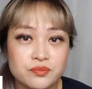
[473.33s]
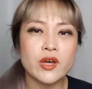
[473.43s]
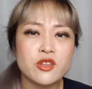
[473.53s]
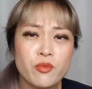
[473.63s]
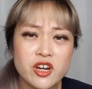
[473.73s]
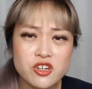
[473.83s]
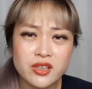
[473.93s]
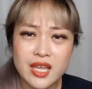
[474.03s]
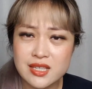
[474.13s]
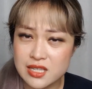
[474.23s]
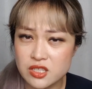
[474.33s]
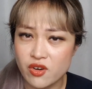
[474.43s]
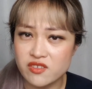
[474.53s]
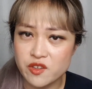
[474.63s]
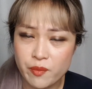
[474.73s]
But the brush only has 6
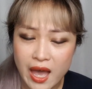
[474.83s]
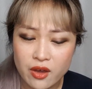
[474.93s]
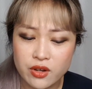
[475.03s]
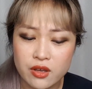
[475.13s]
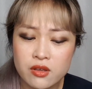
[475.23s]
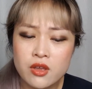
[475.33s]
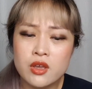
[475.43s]
grams of powder,